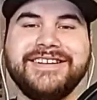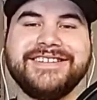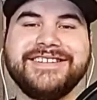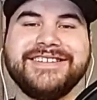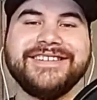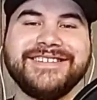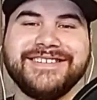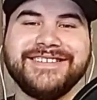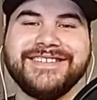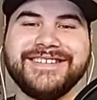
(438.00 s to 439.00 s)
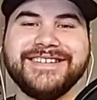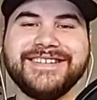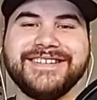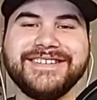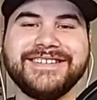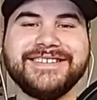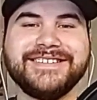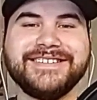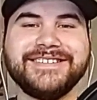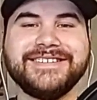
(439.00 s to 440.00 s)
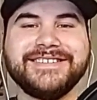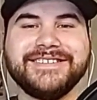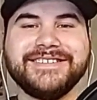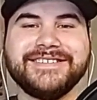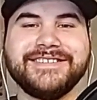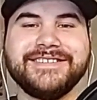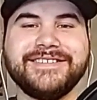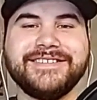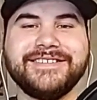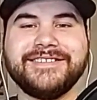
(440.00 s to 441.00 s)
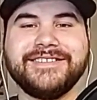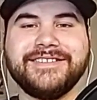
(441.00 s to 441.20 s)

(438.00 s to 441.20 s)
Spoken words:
(not speaking)